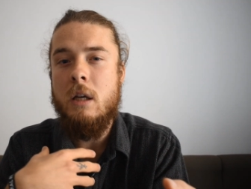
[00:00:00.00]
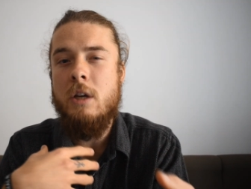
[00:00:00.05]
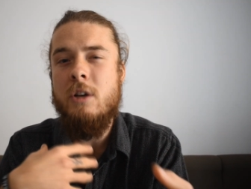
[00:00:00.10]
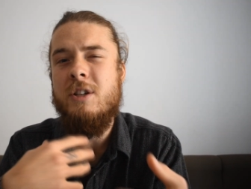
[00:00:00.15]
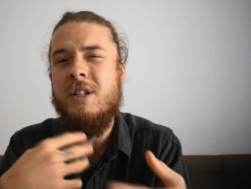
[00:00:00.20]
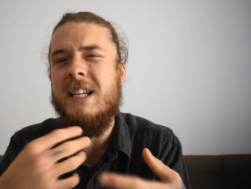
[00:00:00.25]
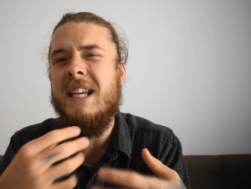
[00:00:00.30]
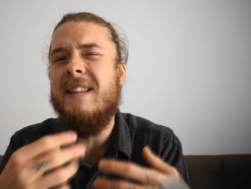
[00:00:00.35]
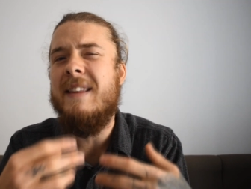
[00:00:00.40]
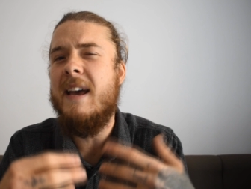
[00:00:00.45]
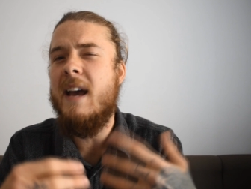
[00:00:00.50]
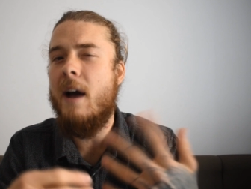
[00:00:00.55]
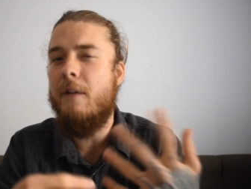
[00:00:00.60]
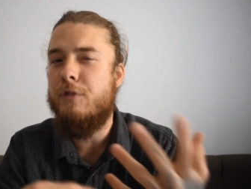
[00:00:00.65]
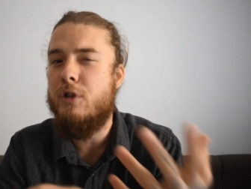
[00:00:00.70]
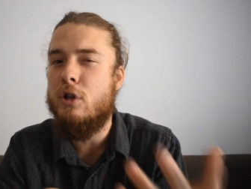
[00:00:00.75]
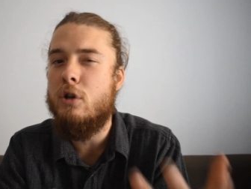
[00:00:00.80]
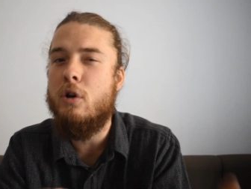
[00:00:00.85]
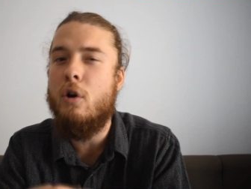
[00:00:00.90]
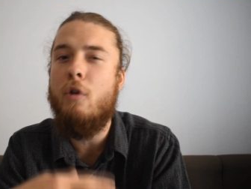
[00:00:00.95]
You see, they
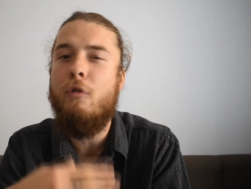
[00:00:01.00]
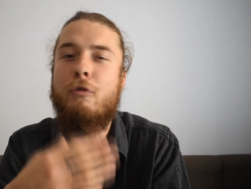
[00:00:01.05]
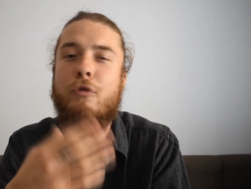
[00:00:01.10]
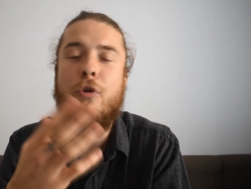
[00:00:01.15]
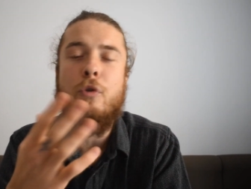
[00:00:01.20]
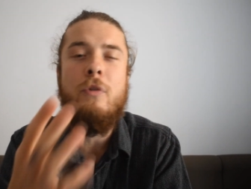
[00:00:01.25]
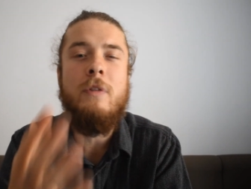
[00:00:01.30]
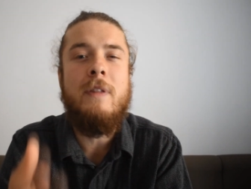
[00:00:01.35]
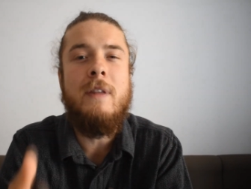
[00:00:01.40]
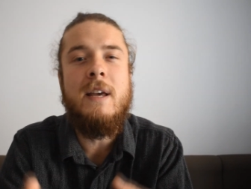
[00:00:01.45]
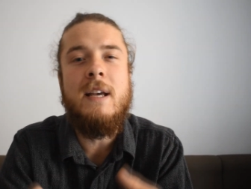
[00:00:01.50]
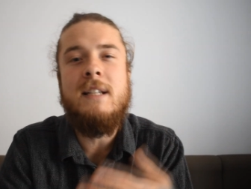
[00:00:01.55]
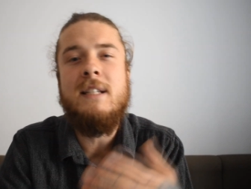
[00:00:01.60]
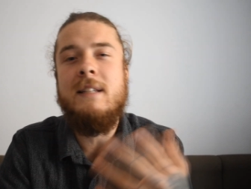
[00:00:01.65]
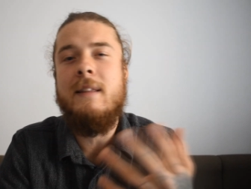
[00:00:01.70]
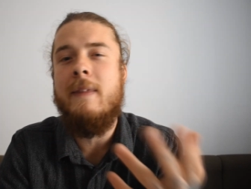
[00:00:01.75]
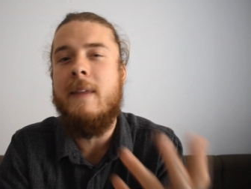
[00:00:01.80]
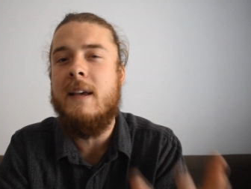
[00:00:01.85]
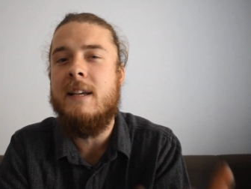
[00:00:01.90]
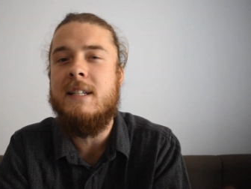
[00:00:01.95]
have to go through
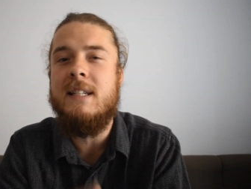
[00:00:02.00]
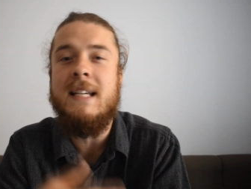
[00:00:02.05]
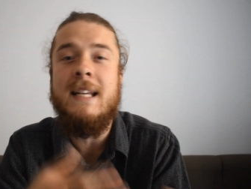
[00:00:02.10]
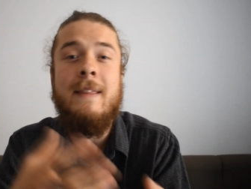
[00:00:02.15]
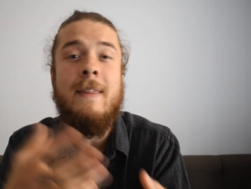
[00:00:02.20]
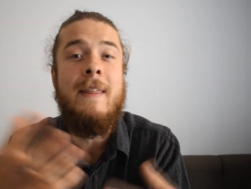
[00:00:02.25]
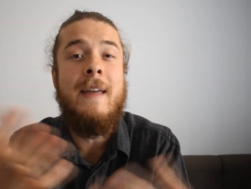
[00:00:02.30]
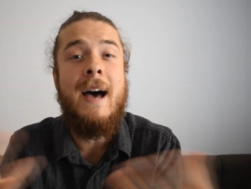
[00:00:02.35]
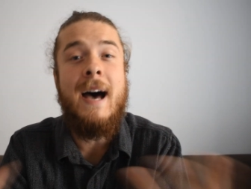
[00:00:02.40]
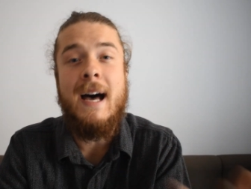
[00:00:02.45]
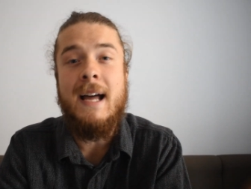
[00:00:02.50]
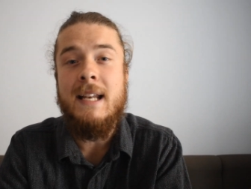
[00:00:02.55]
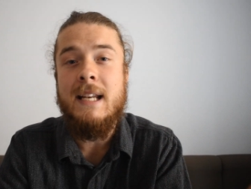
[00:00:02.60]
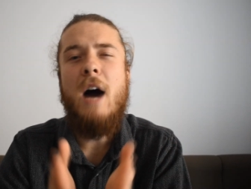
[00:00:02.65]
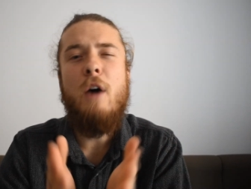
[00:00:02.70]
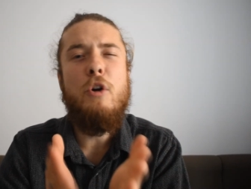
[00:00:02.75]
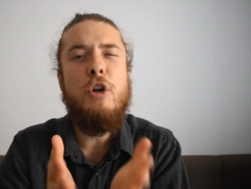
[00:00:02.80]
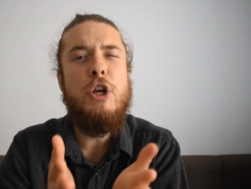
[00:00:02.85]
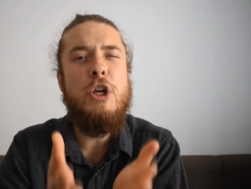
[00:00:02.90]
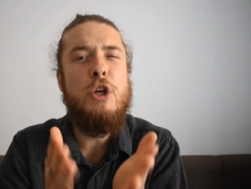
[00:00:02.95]
this, this, and that.
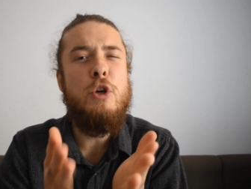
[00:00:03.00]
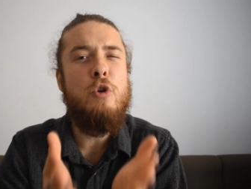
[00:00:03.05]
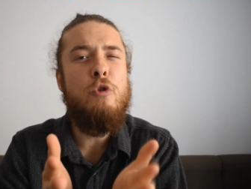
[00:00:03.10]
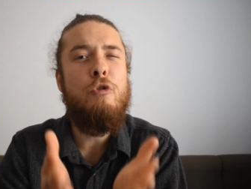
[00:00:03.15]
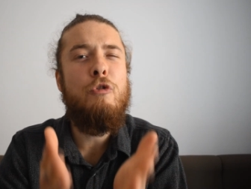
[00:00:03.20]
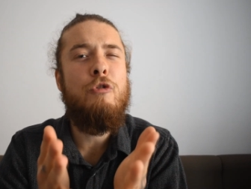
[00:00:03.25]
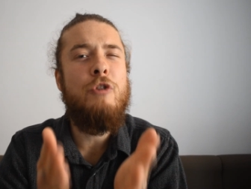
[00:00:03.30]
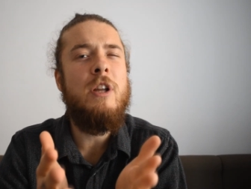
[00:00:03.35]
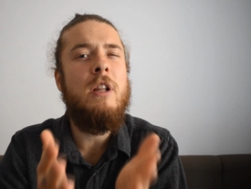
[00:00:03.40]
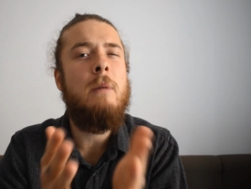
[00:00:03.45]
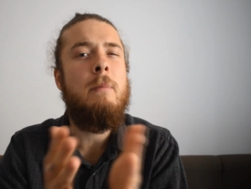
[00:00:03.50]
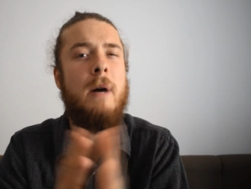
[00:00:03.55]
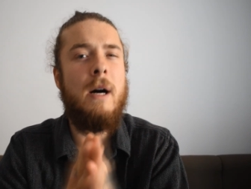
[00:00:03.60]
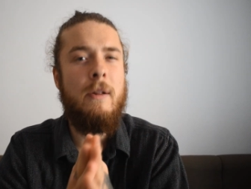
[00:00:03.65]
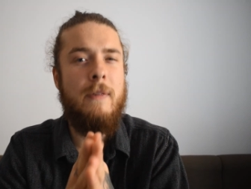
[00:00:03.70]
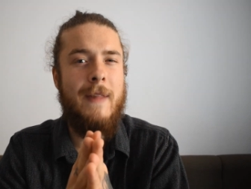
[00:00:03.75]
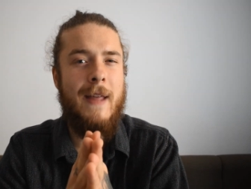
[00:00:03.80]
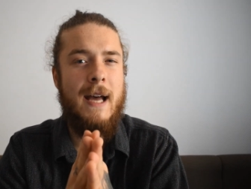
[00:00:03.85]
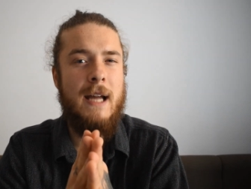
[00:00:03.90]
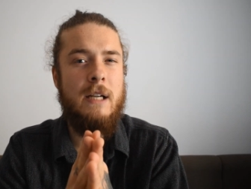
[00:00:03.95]
How do you feel
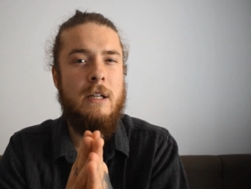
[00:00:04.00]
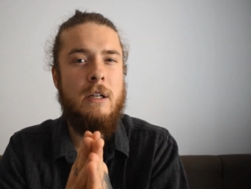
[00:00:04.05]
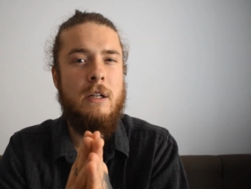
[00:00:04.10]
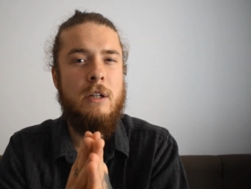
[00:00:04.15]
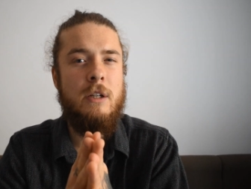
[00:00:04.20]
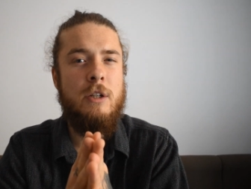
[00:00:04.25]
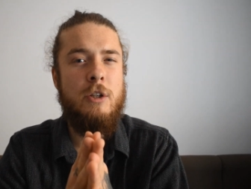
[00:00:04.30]
about that?